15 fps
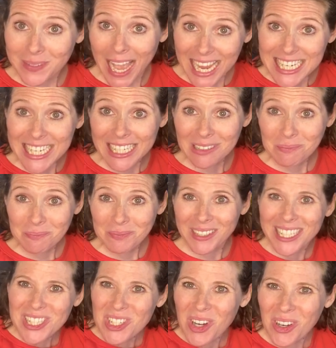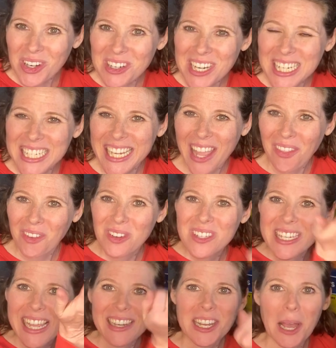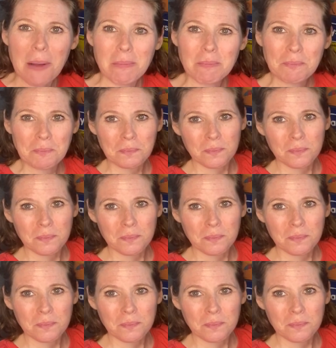I did. Let's start our day together. Stand up.